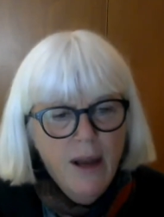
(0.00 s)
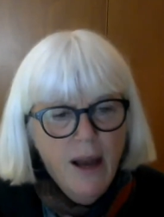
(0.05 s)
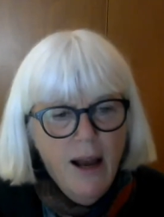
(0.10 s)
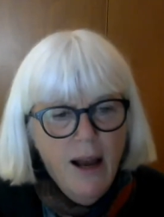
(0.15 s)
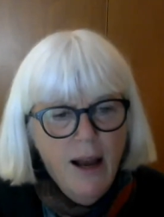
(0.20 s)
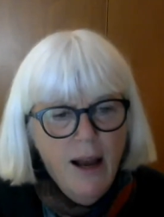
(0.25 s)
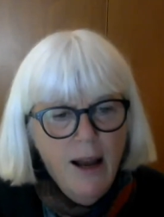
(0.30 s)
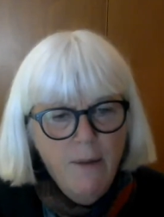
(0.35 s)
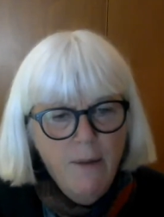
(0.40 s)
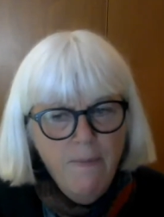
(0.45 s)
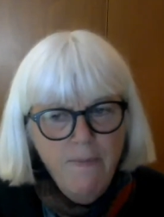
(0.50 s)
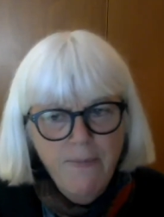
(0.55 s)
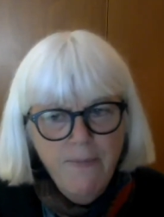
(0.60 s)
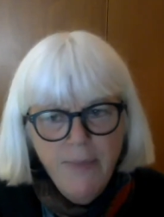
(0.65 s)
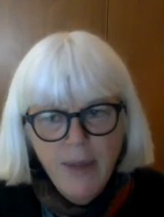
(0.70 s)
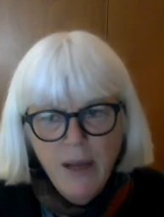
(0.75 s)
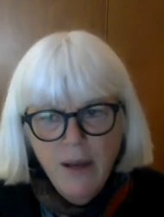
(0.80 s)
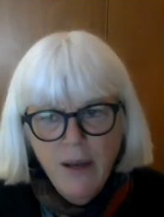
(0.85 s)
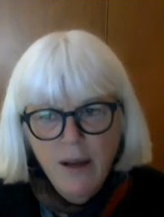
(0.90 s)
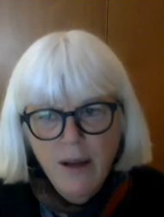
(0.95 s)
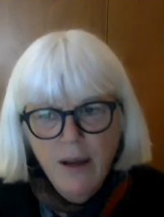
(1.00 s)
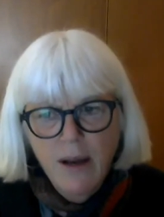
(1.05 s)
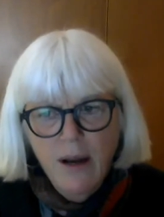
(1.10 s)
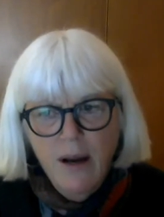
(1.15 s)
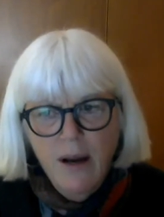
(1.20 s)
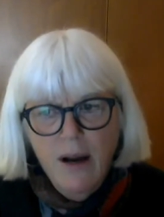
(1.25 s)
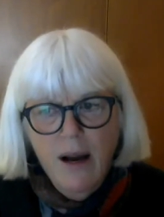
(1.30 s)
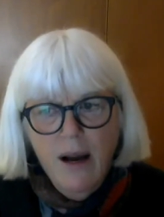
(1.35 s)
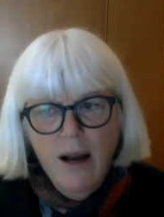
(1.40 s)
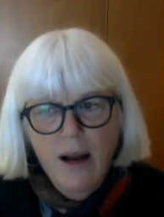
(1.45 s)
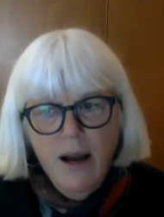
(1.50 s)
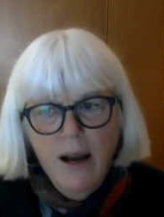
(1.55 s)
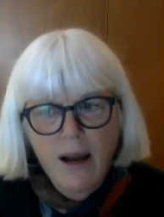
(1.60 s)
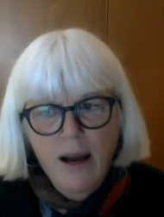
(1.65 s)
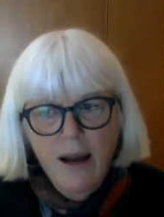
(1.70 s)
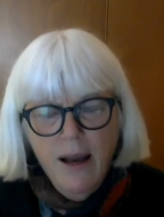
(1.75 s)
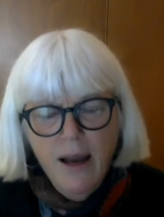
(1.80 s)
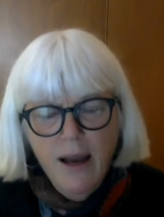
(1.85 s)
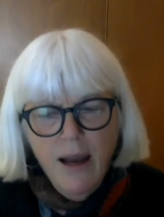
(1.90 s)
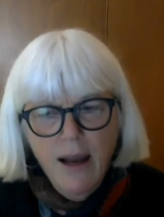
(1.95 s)
And
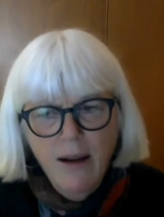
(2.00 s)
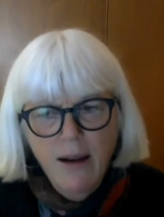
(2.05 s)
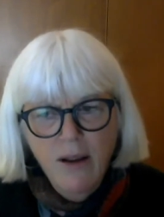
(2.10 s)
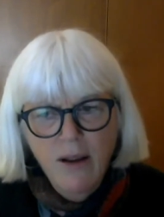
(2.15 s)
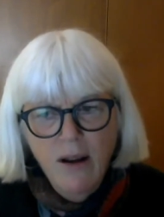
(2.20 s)
you